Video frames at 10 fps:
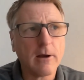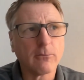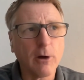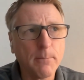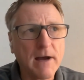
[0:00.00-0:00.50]

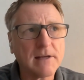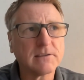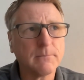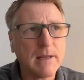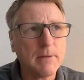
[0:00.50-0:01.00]

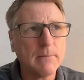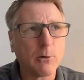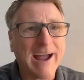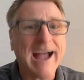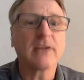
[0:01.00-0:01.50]
robust and maybe
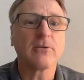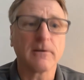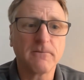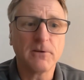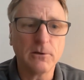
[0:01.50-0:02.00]
more
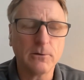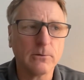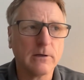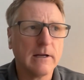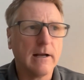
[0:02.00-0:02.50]
accurate
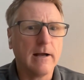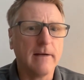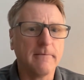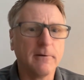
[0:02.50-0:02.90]
view of,